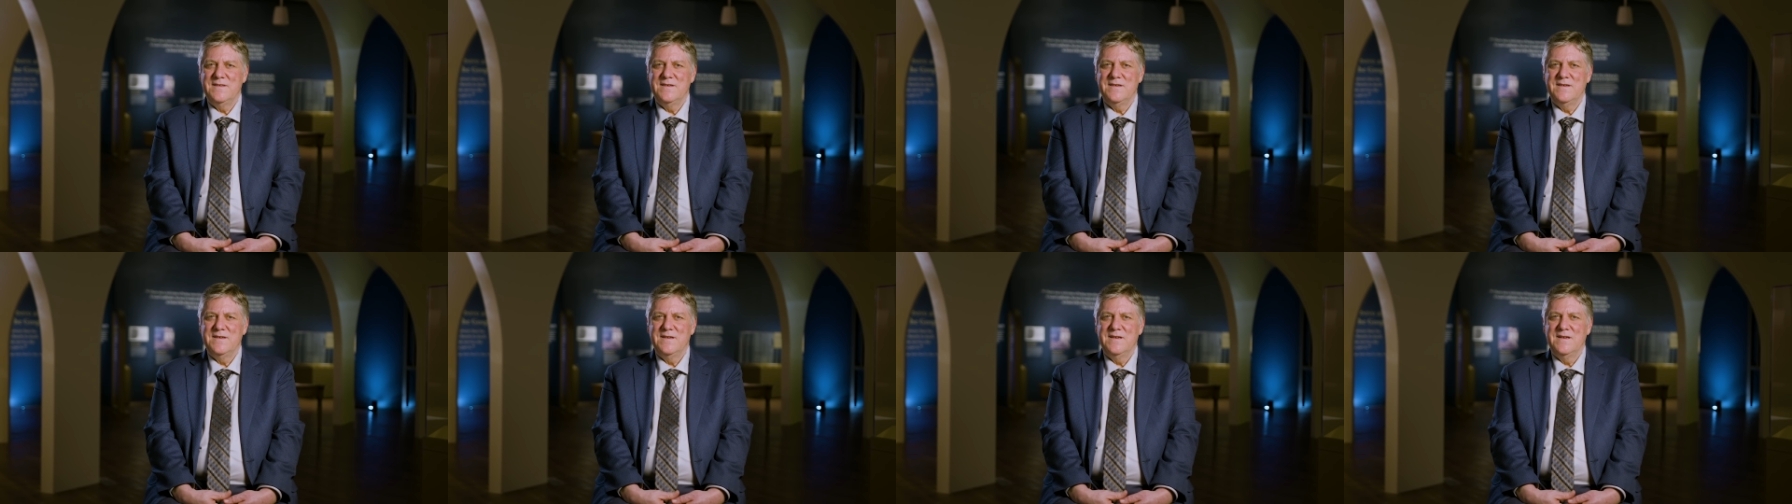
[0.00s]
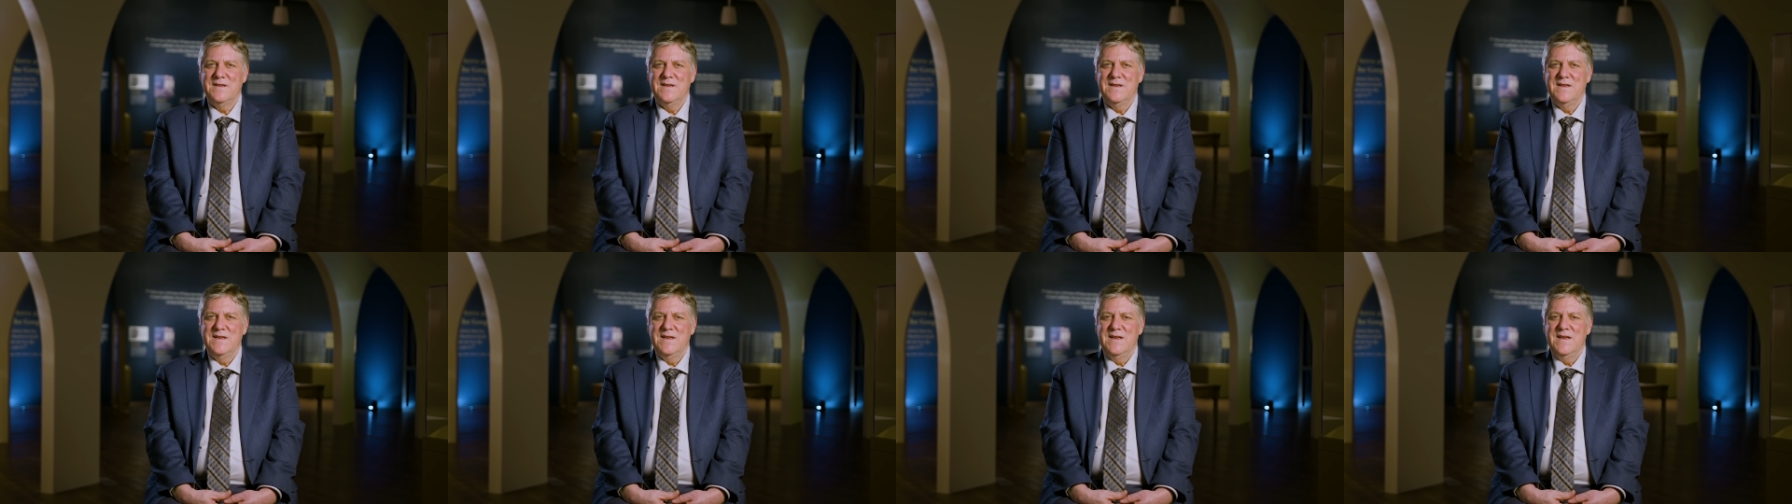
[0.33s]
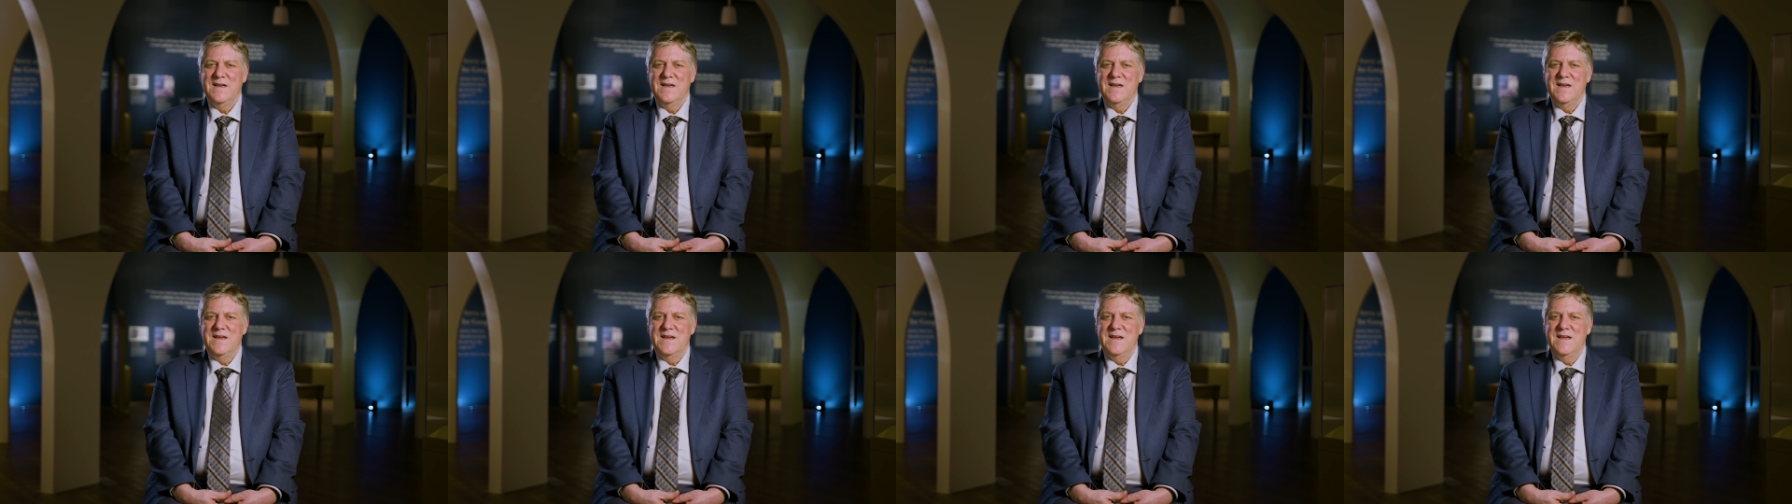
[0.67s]

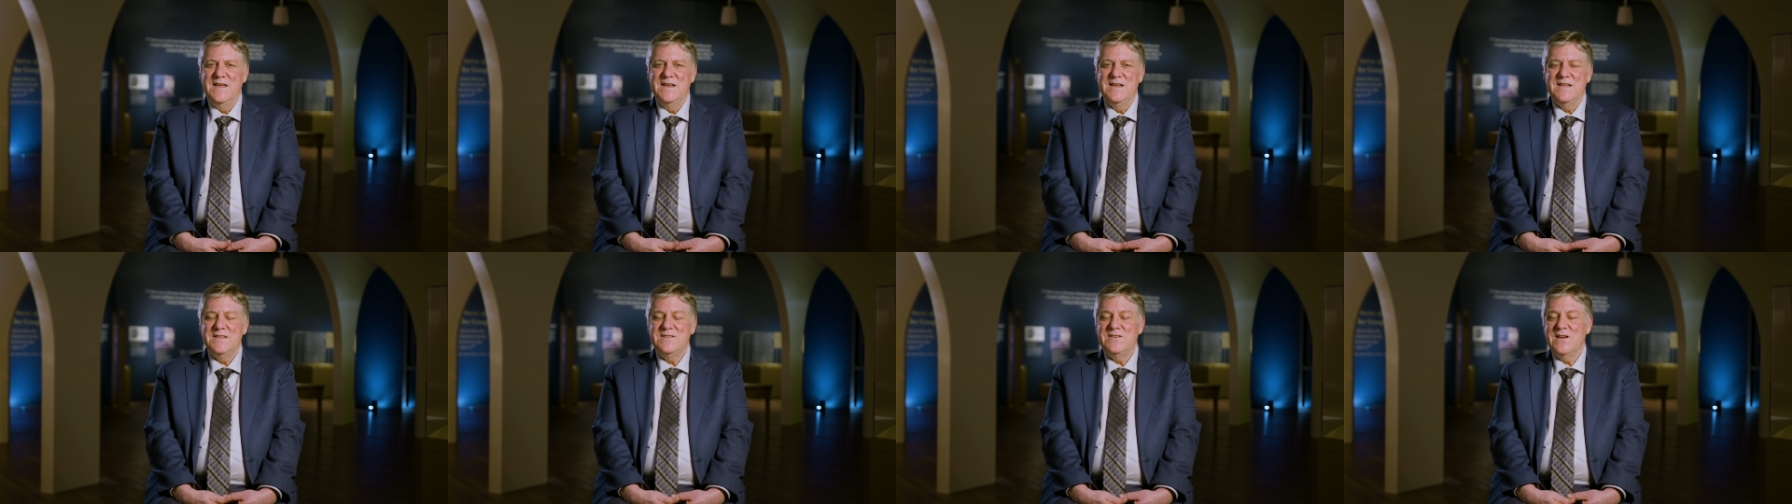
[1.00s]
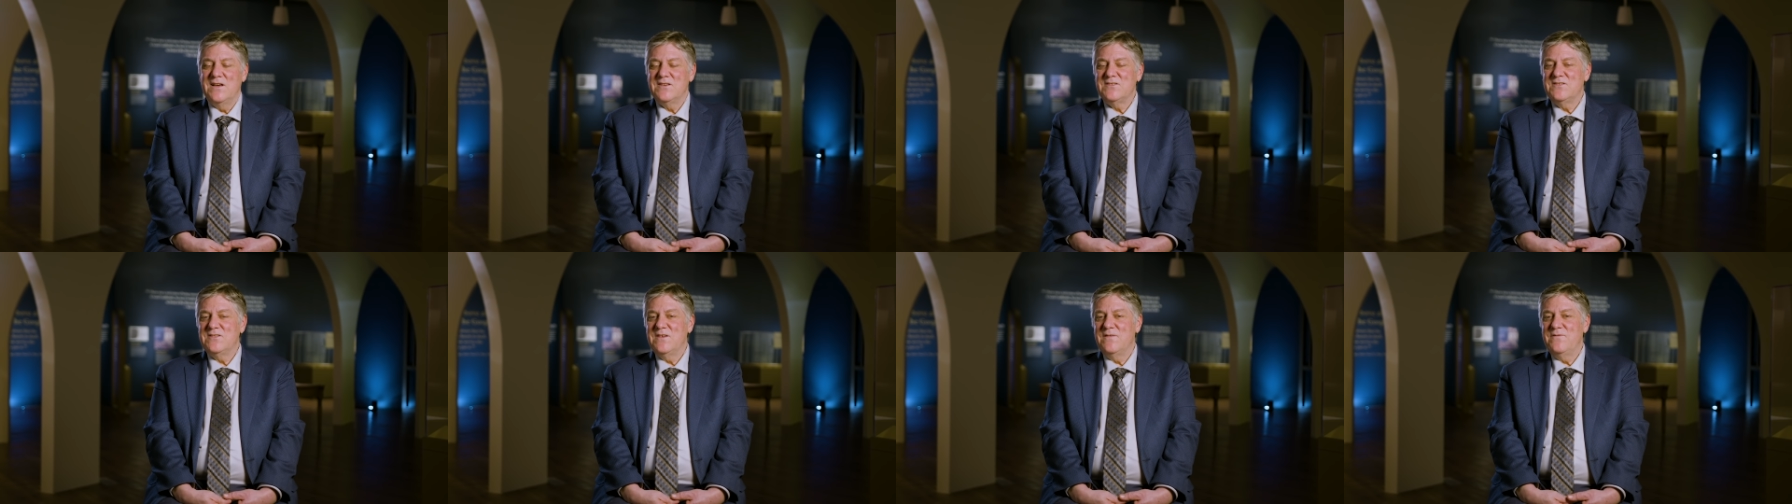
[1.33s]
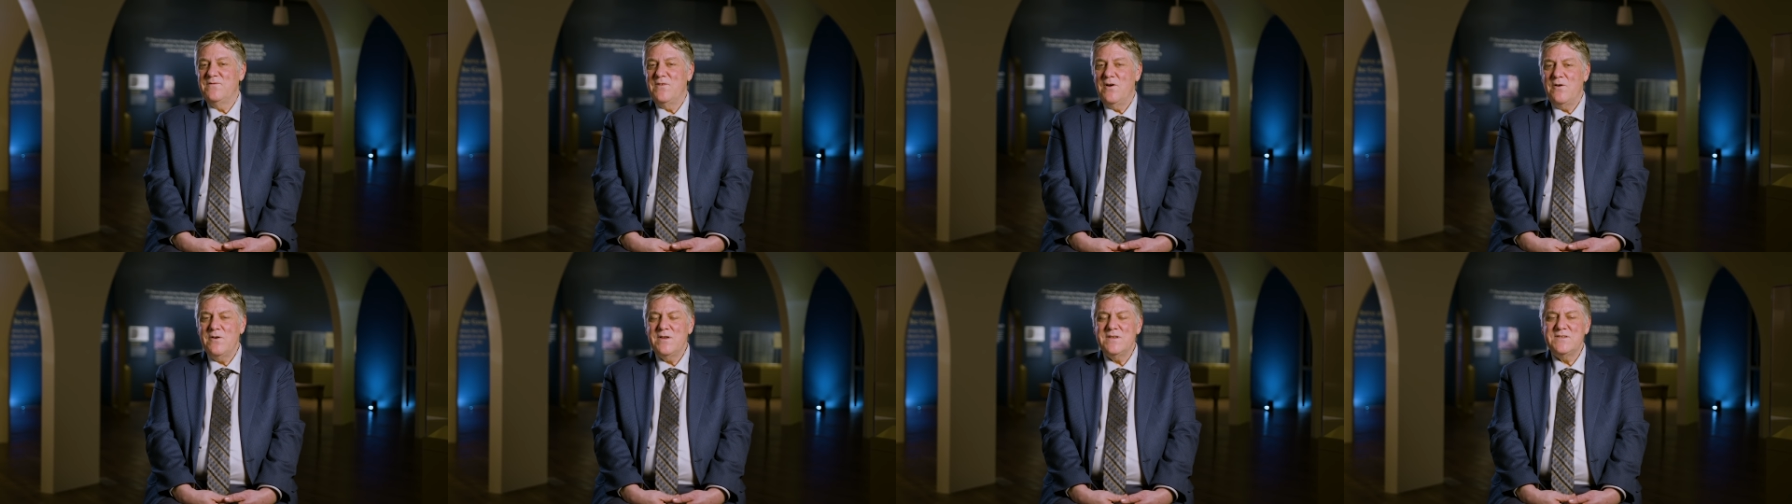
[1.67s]
And it does the
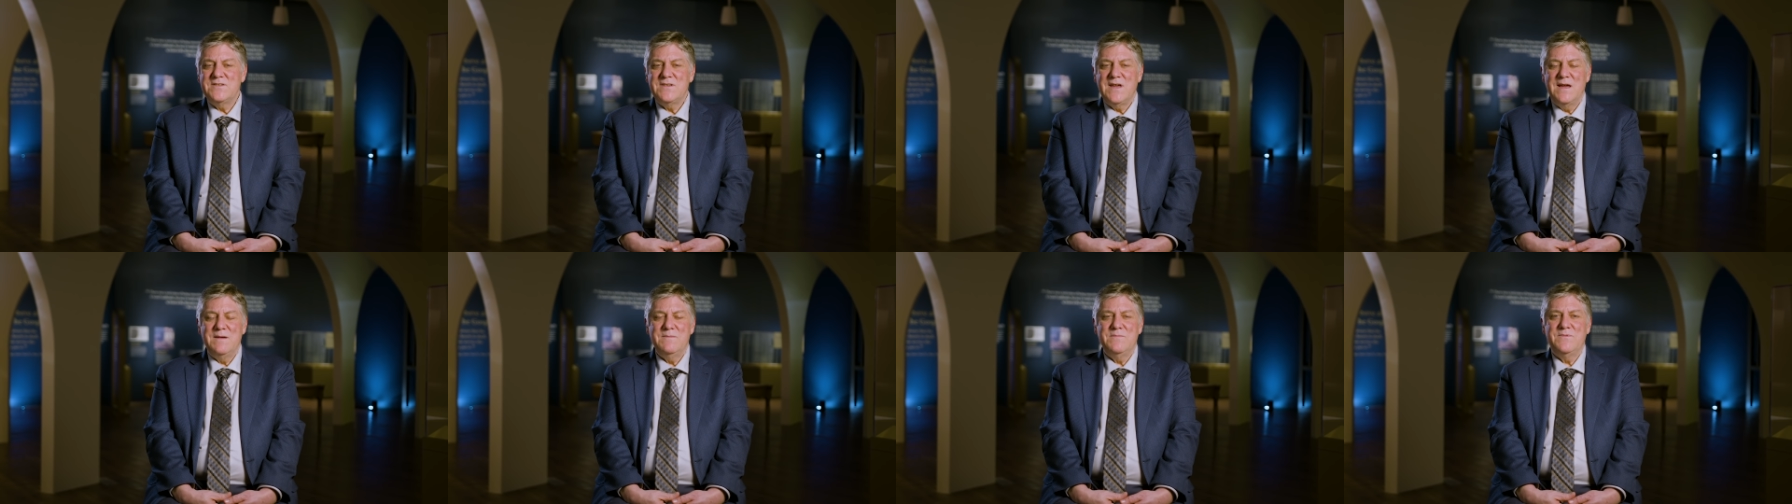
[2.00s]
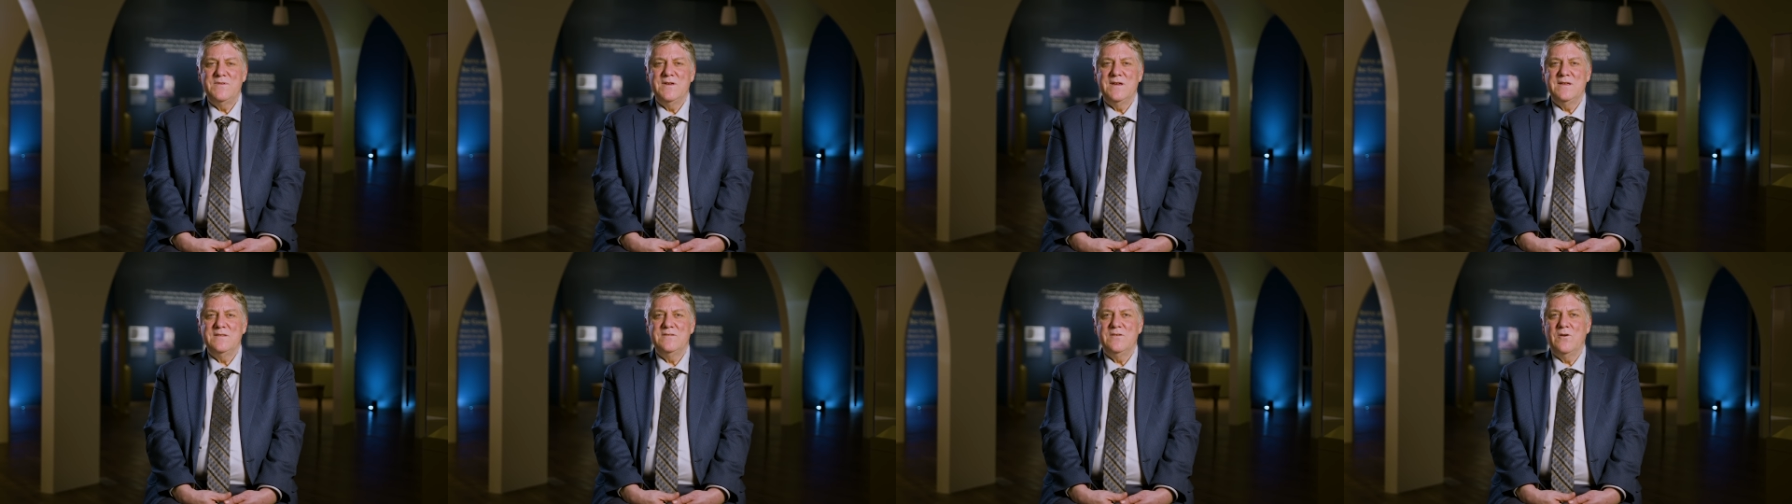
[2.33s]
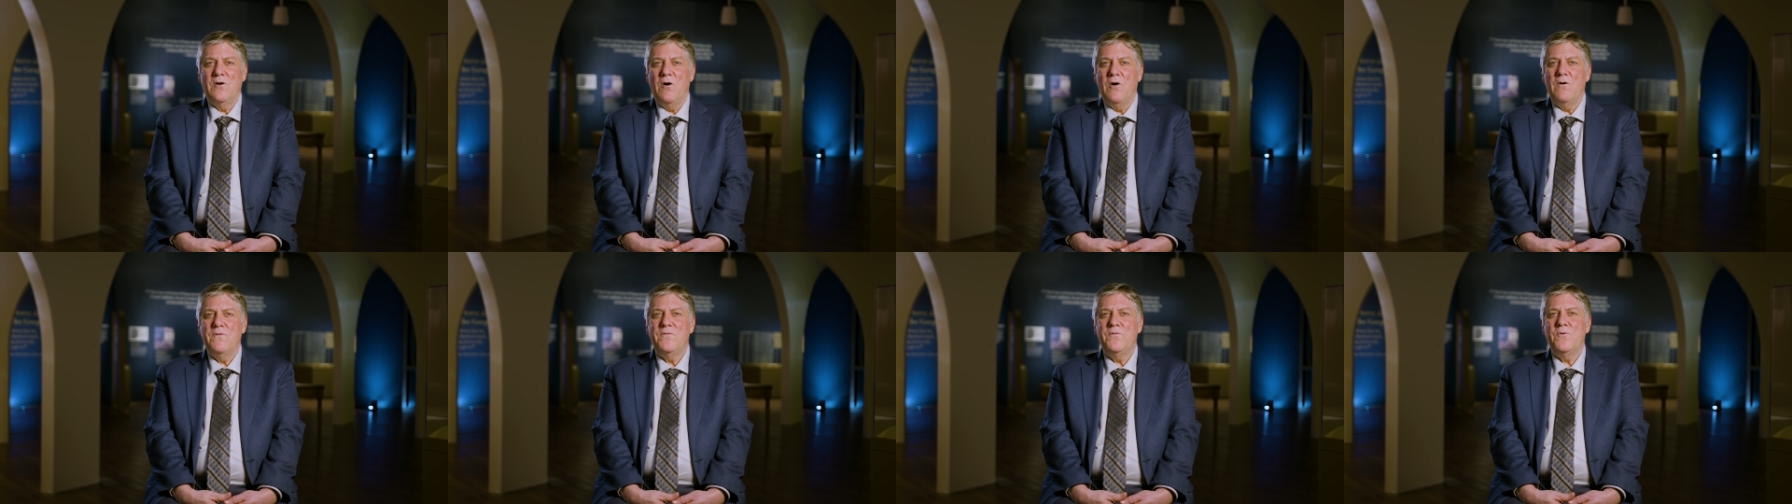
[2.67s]
very same thing that
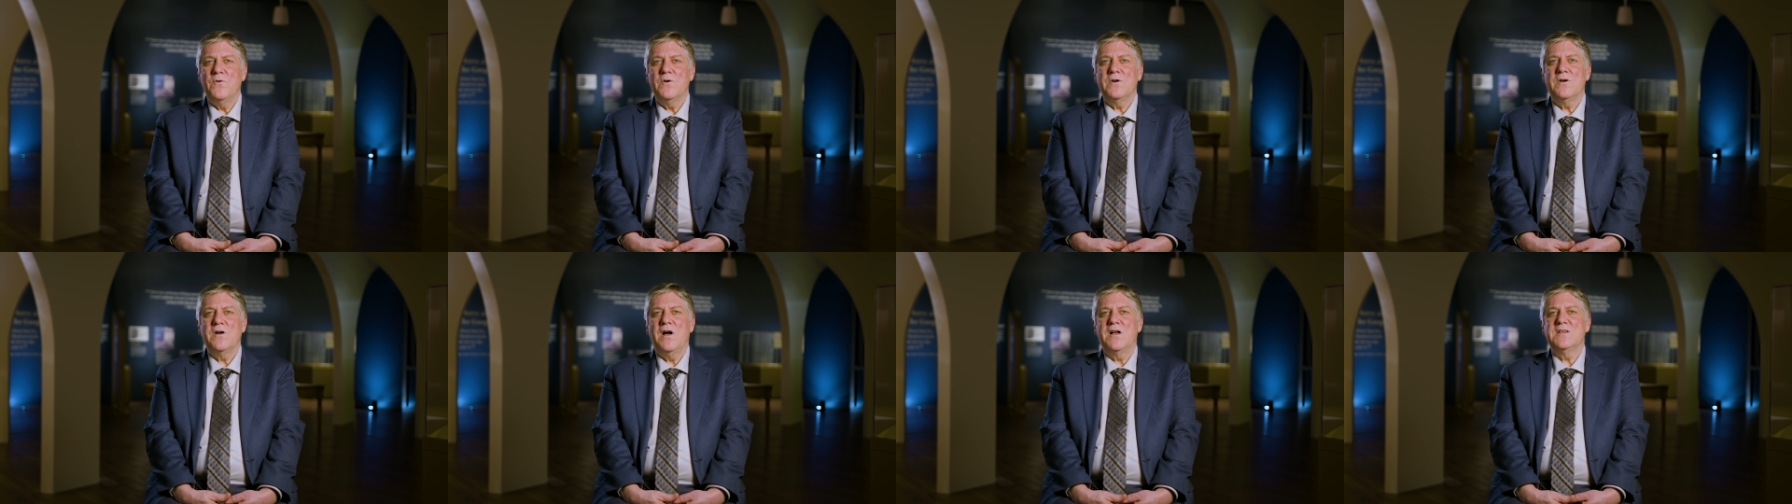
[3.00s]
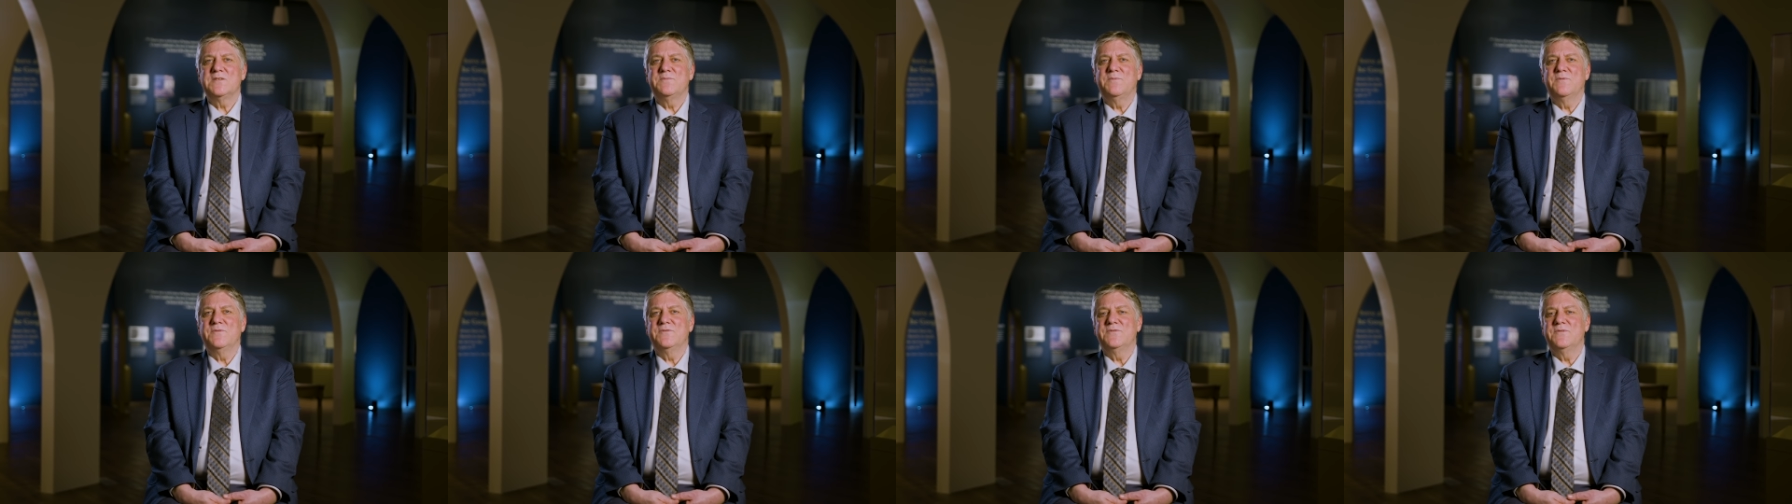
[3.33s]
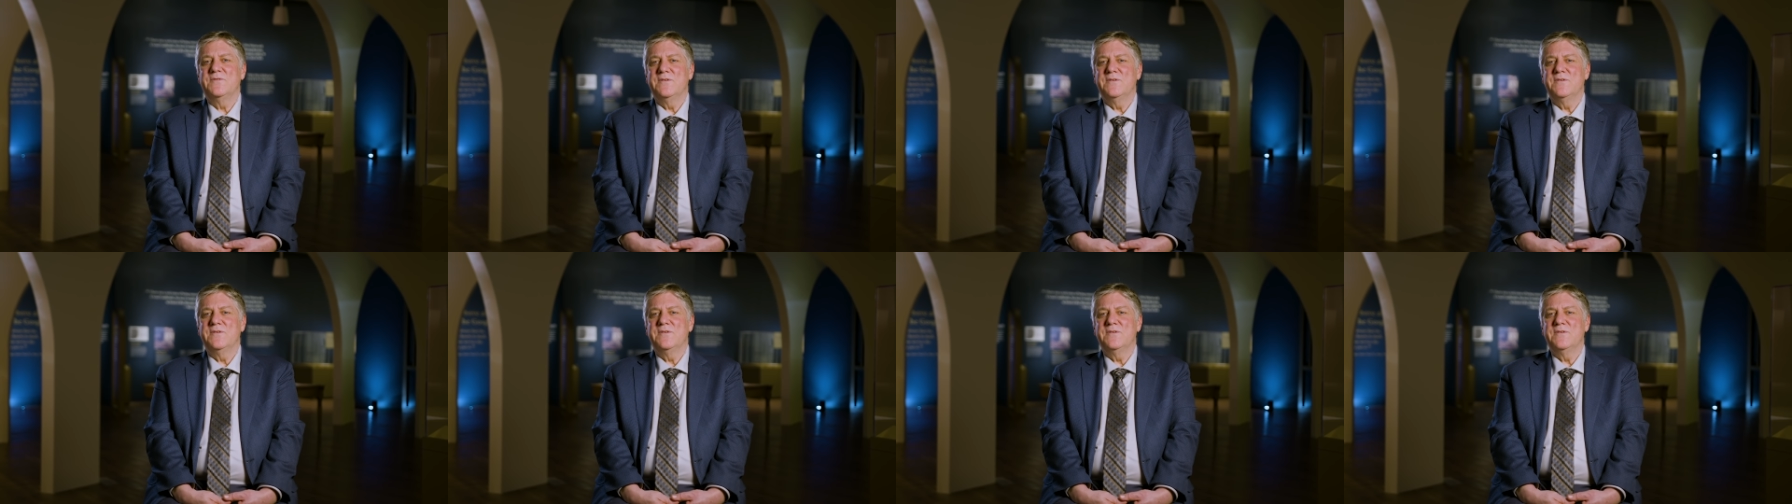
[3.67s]
all four Gospels